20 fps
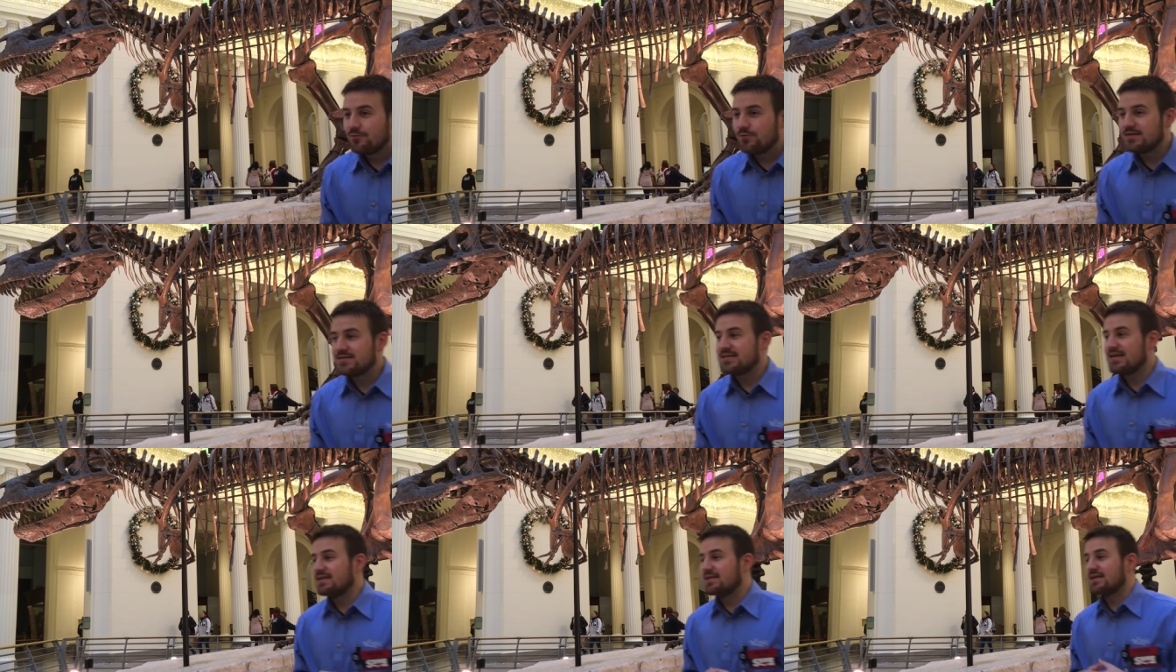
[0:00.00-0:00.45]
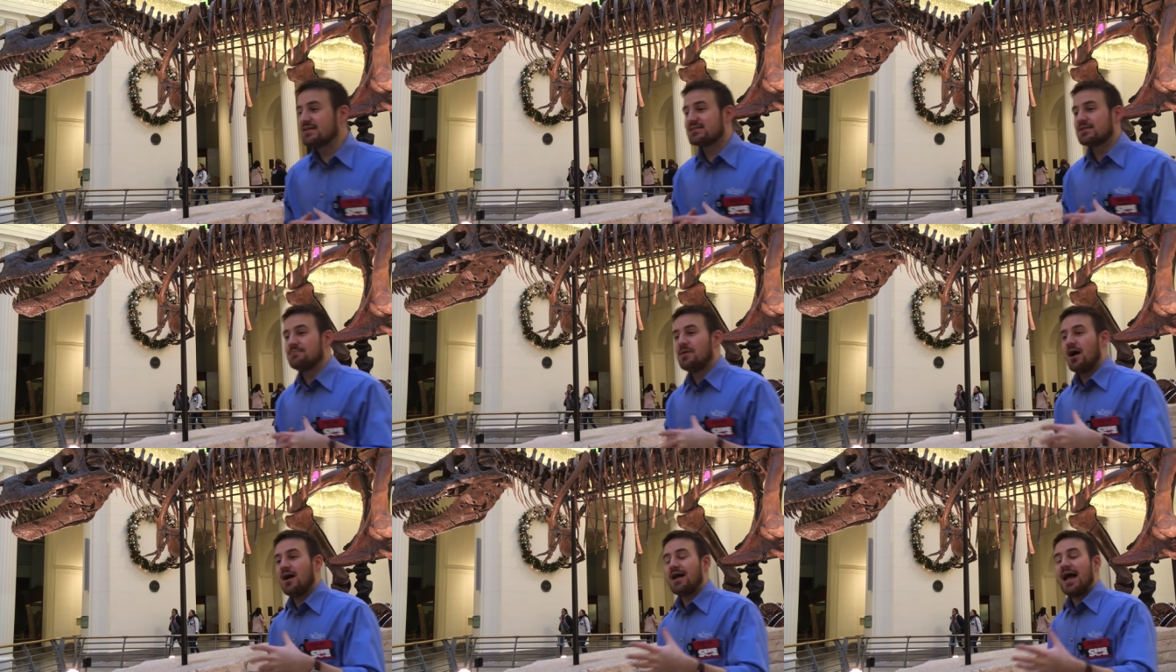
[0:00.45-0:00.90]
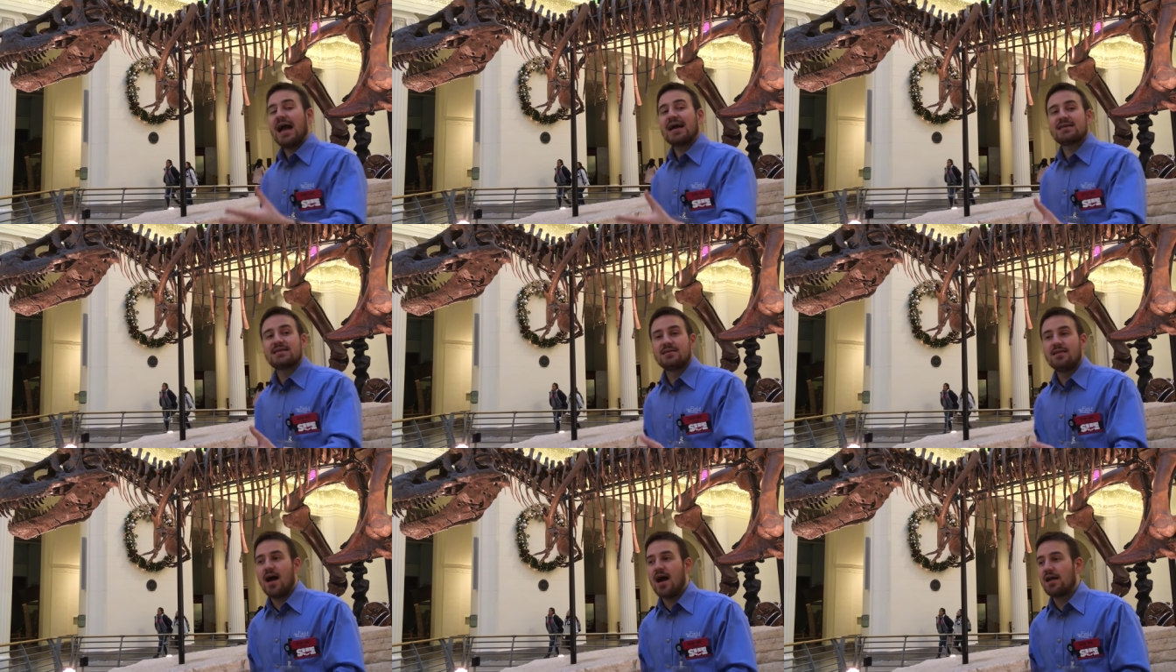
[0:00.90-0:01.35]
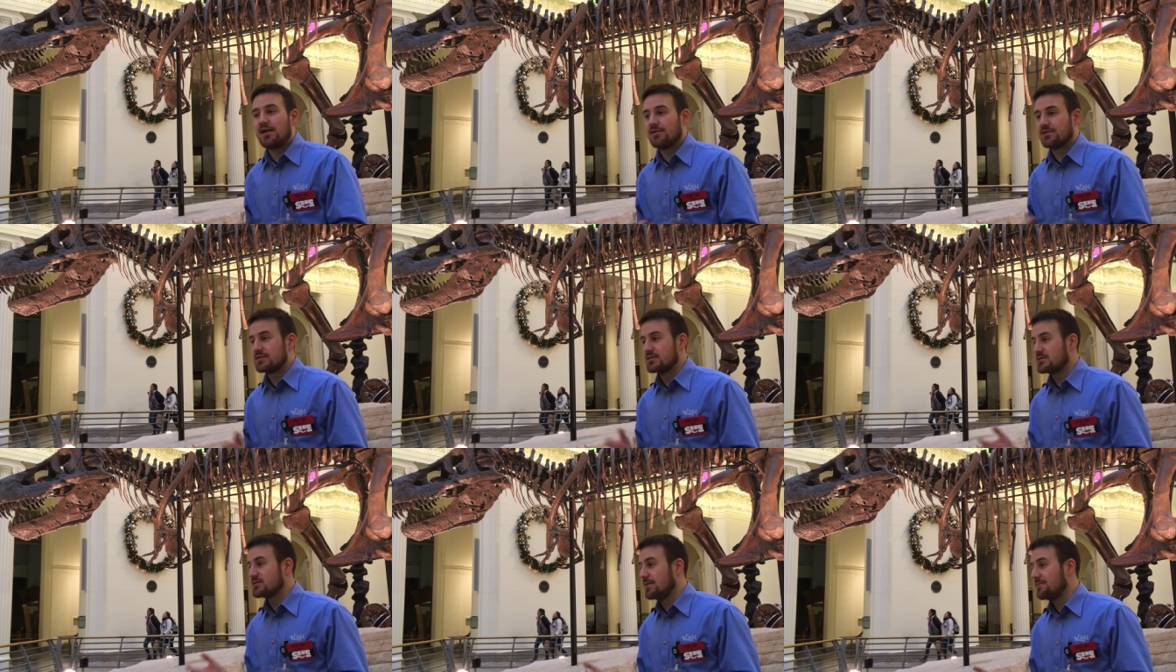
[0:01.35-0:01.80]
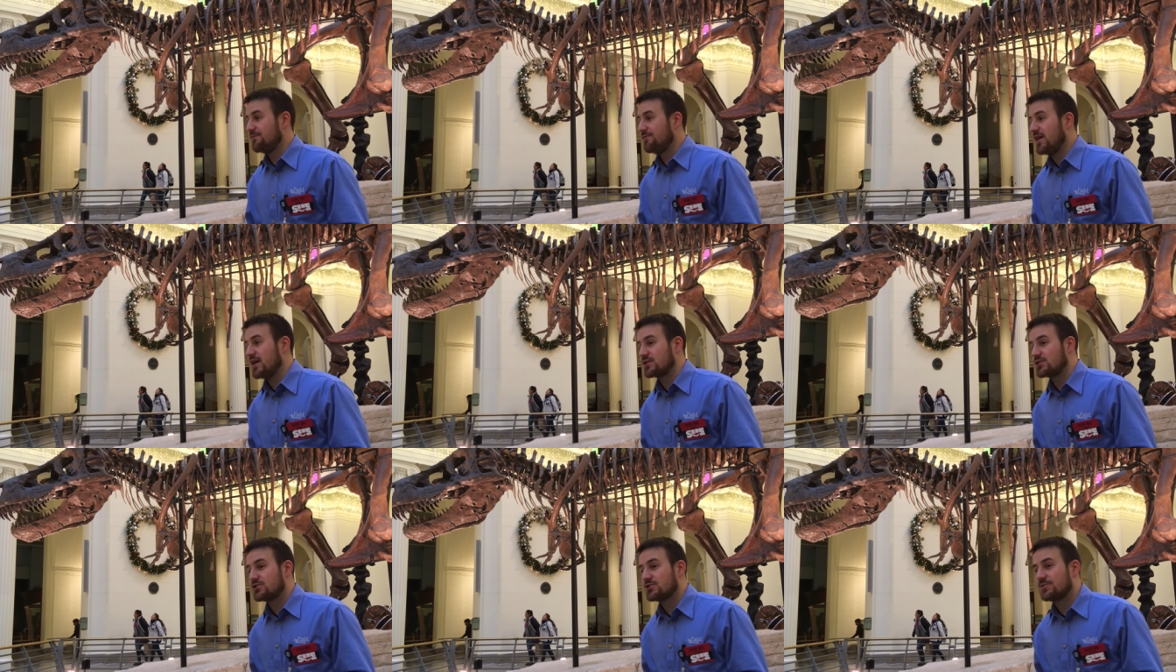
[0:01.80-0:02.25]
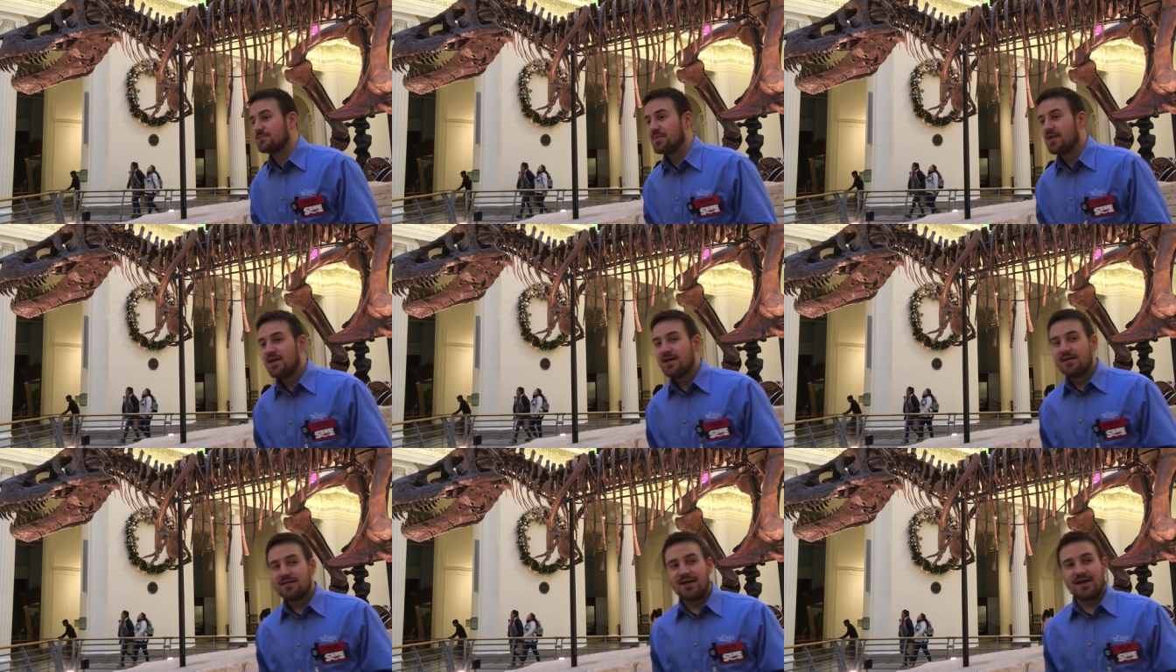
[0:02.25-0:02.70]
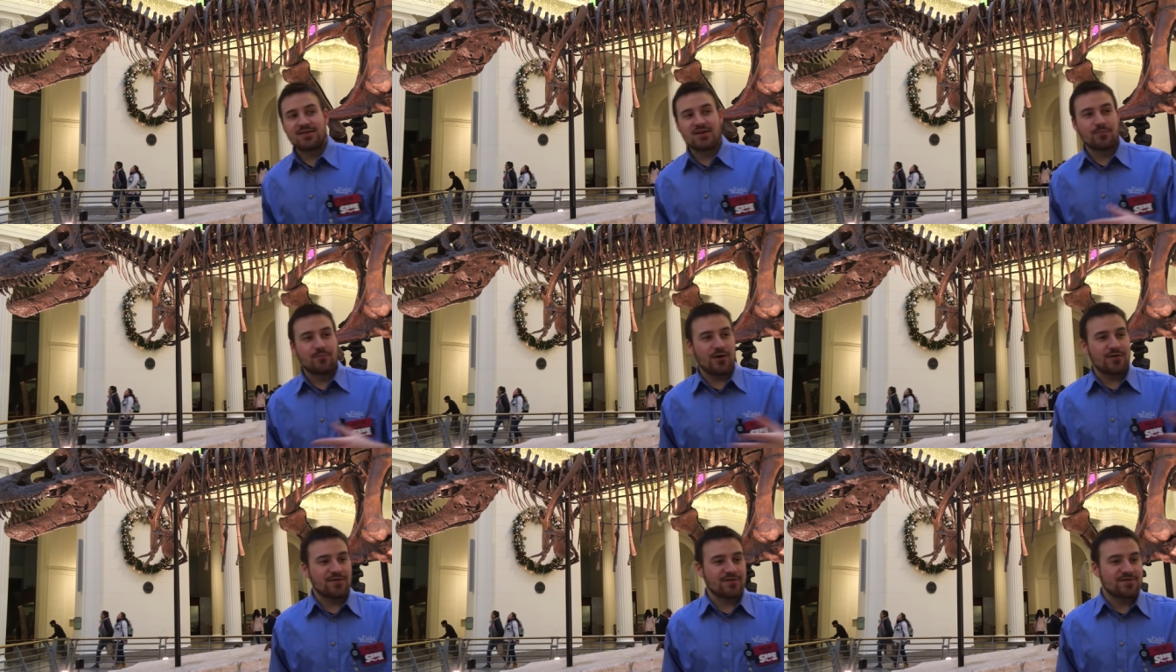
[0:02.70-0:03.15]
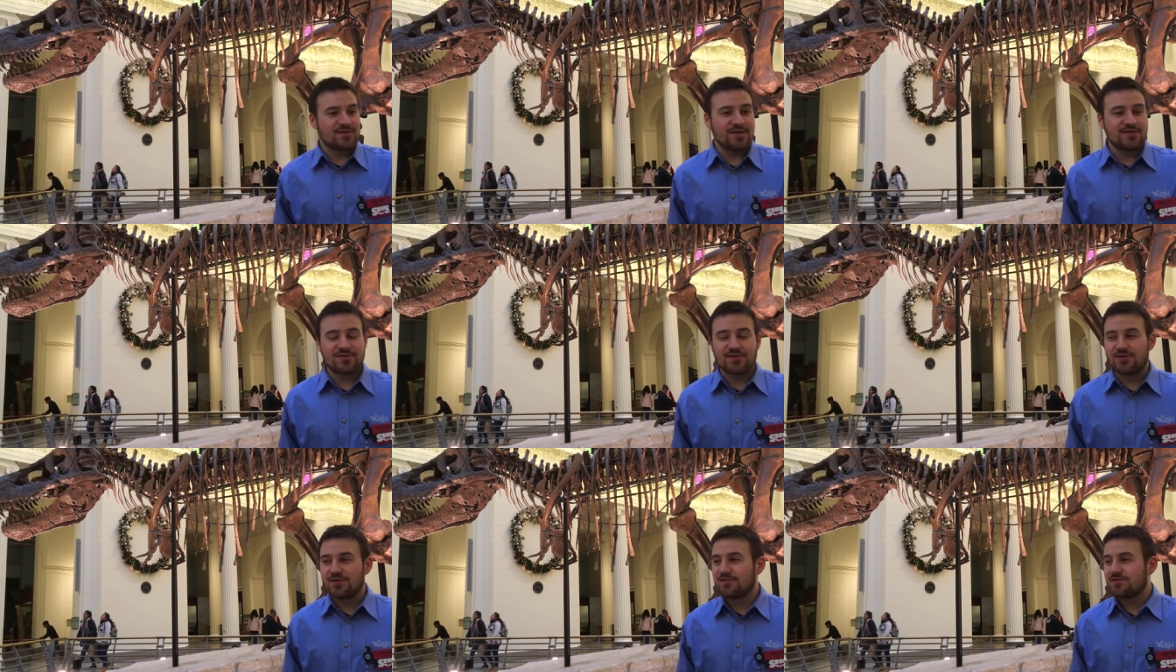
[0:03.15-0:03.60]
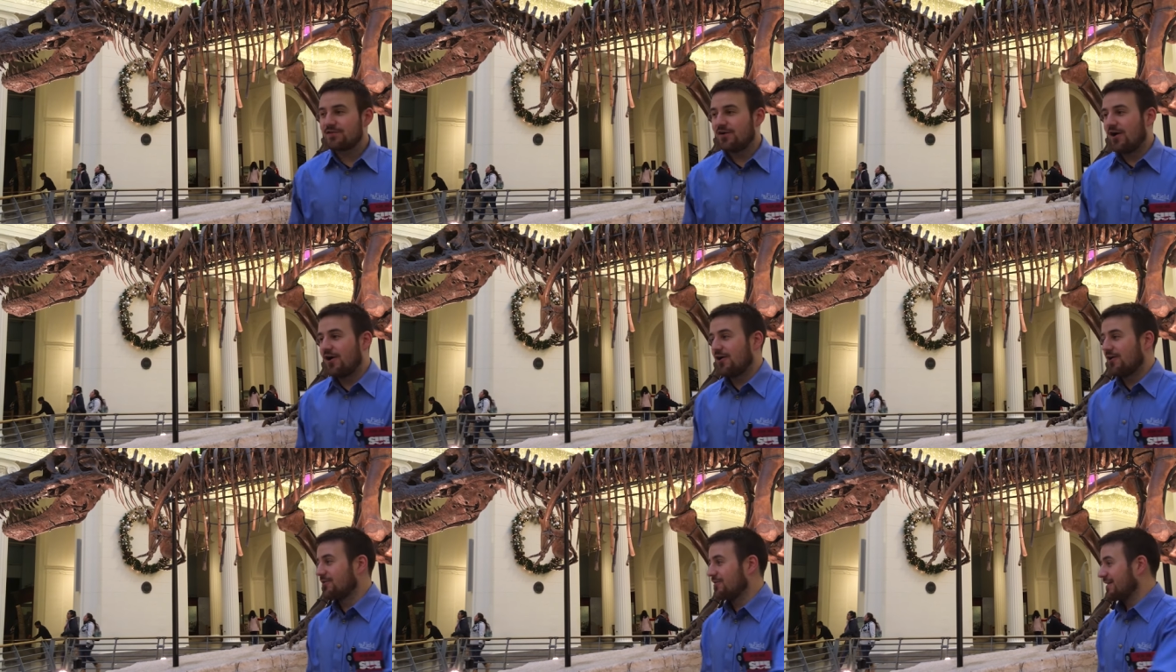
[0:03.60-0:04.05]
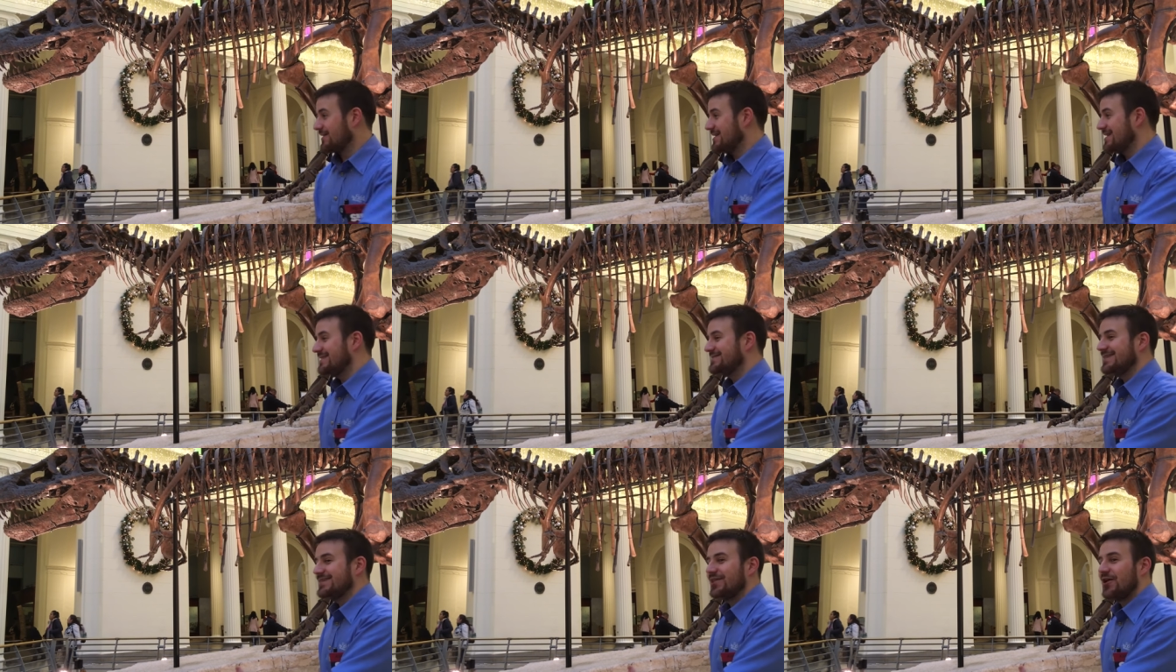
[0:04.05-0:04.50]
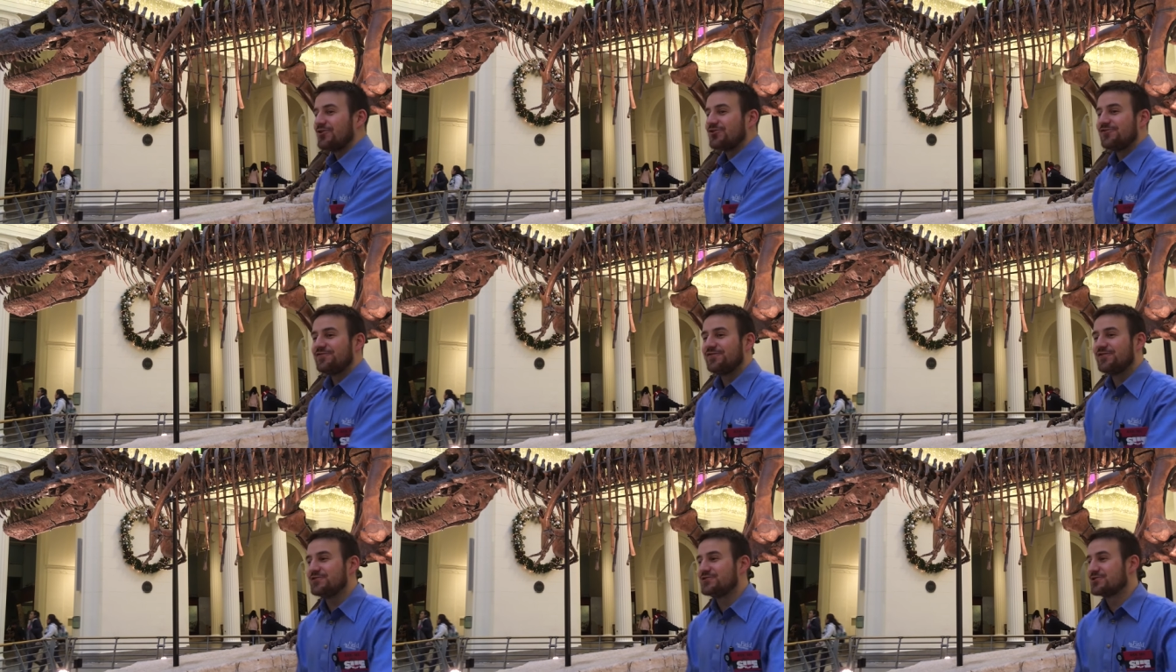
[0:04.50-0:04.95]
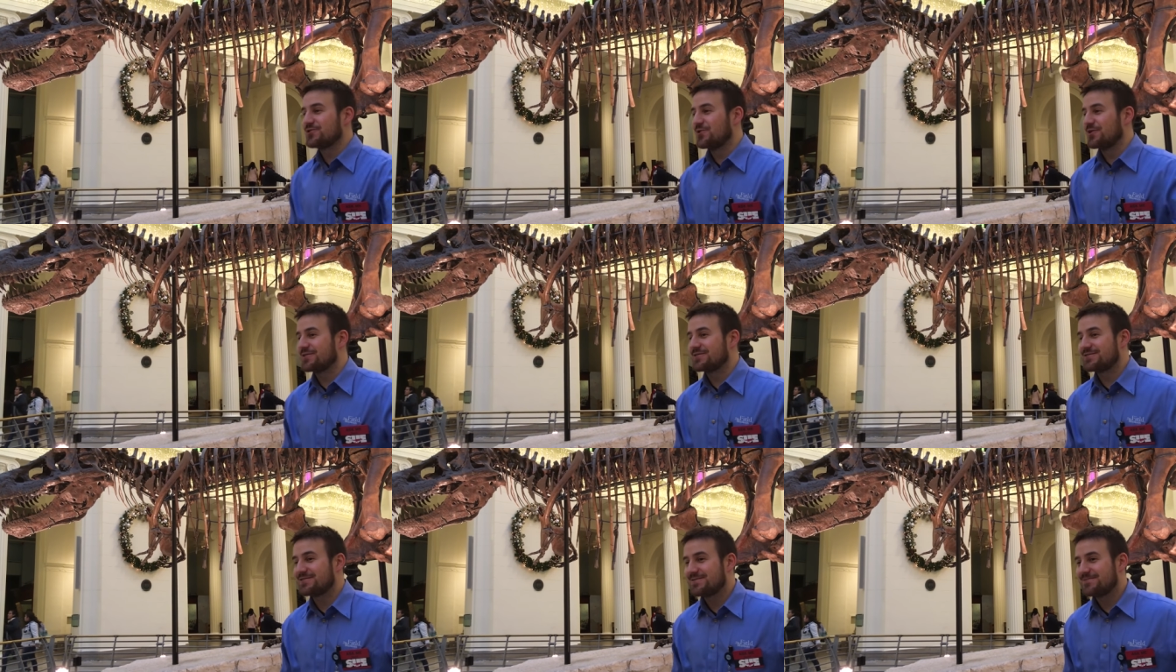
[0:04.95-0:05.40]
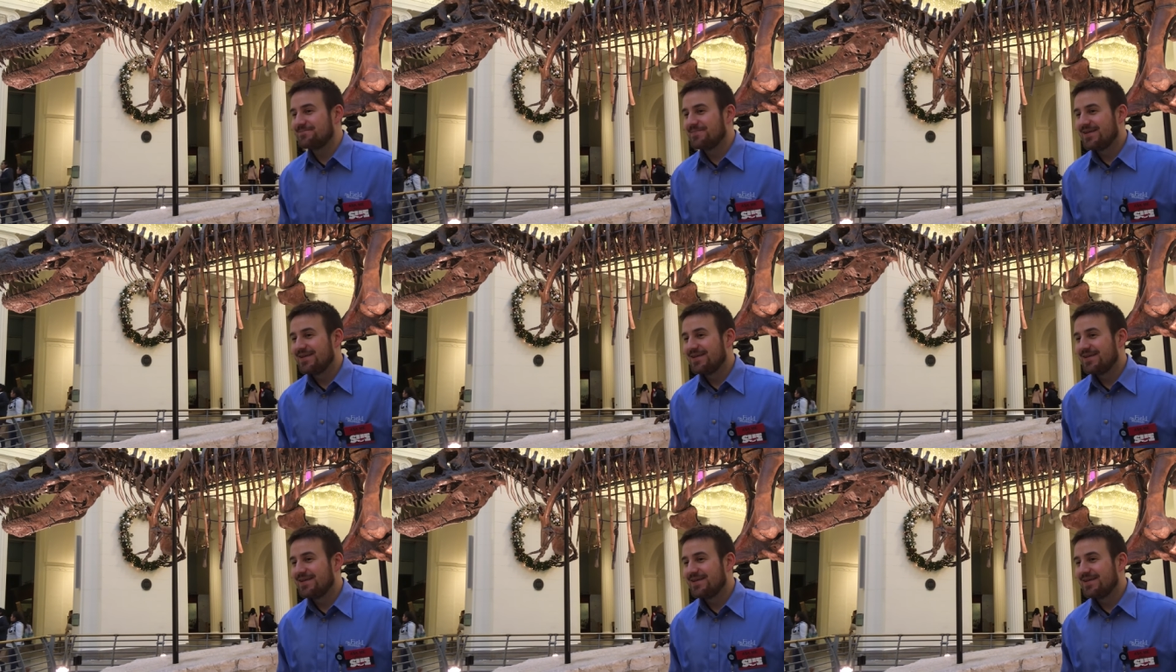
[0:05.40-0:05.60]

We see this among axolotls and some fish, that their brothers and sisters are an easy local food source.